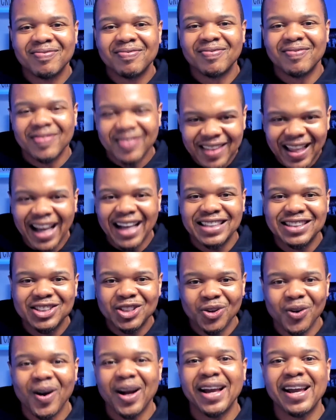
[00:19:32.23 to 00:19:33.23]
That's
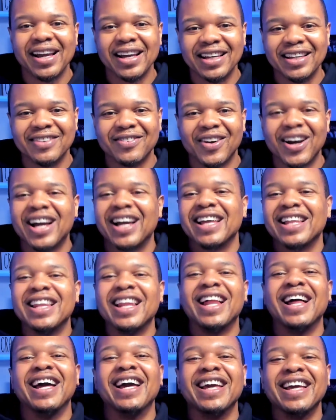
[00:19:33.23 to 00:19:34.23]
great,
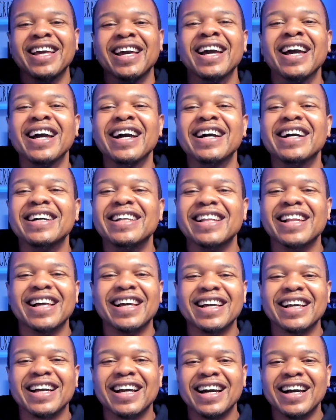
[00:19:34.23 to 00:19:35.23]
right?
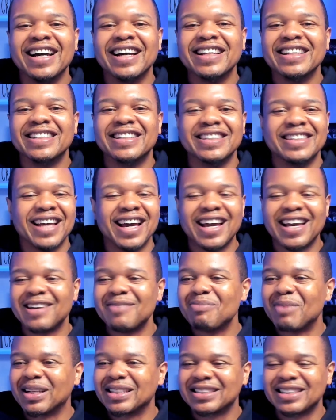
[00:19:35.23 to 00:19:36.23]
like today
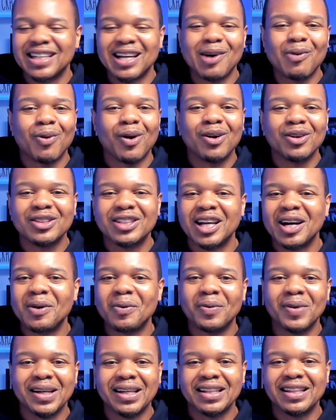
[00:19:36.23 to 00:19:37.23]
my son woke up
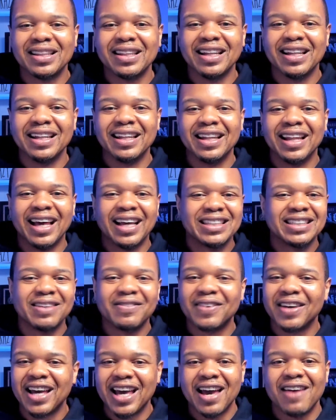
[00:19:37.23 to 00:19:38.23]
with less of
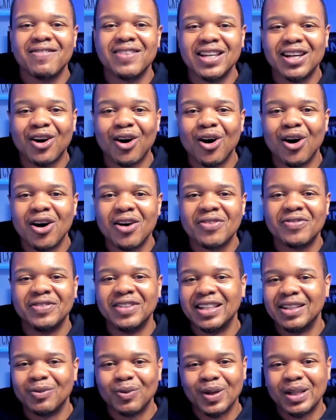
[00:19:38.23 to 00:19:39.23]
a heavy cough
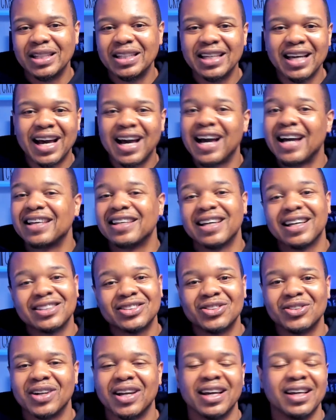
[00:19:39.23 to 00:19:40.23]
than what he had
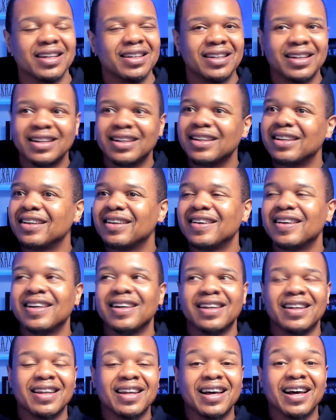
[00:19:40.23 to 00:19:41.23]
yesterday.
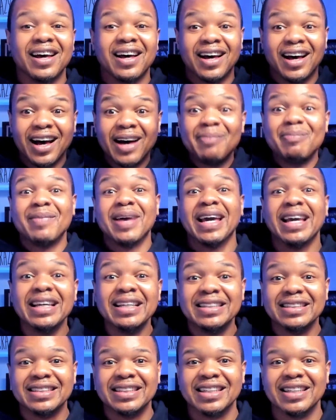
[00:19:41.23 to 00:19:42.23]

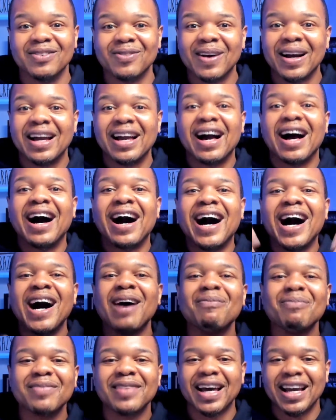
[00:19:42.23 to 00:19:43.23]
Amazing, right?
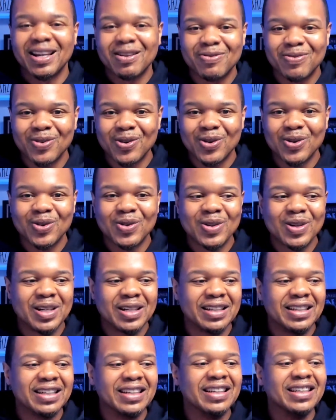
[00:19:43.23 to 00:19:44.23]
I'm thankful.
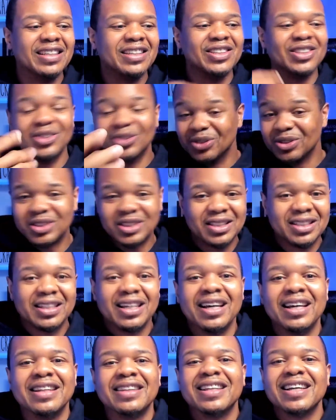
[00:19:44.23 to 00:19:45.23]
You should
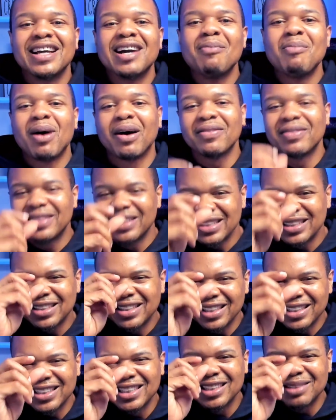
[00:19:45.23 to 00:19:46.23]
think about just the
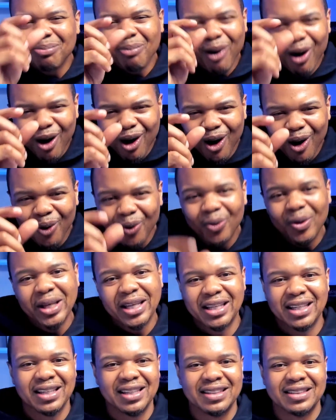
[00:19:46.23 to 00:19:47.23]
small
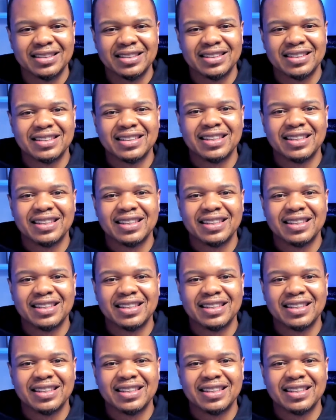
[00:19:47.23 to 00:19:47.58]
wins.